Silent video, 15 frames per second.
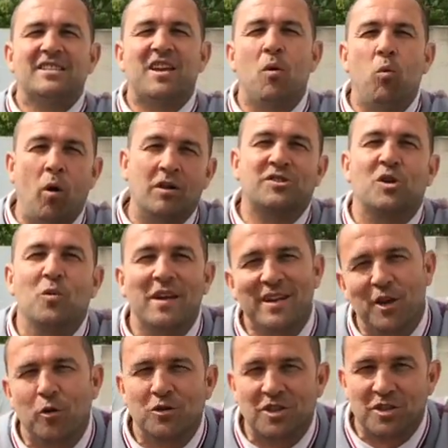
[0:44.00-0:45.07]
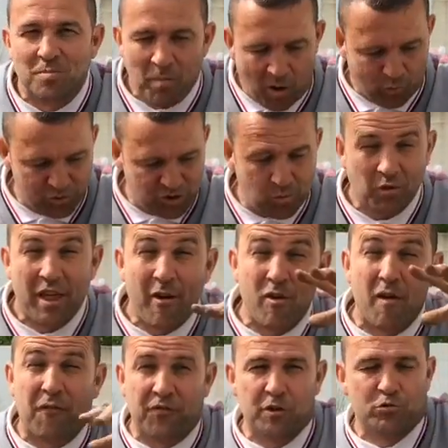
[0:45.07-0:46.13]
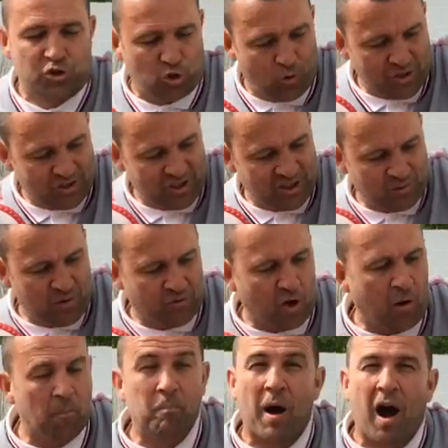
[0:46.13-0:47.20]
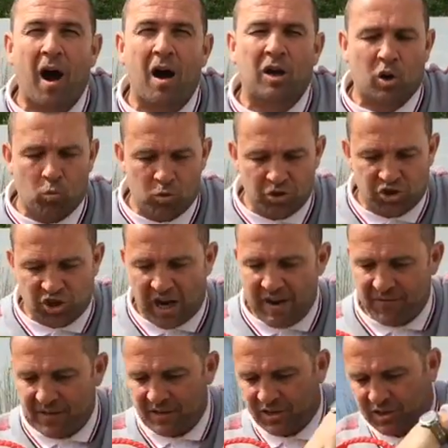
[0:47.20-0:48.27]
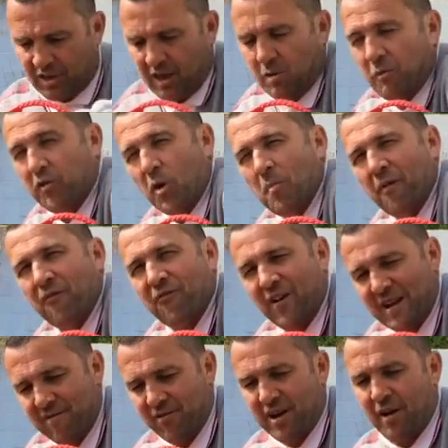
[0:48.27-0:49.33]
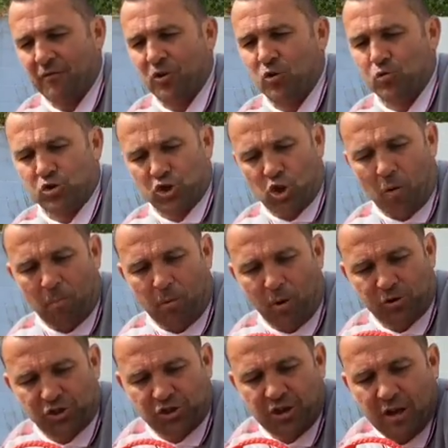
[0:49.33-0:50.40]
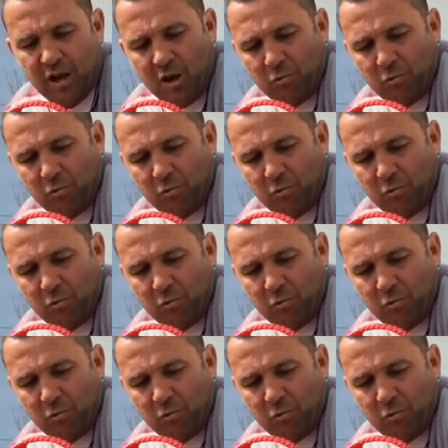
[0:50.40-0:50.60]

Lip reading: So what do we use as mulch? Well, there are a few choices. We've got bark or wood shavings. We've got my favourite, of course, compost.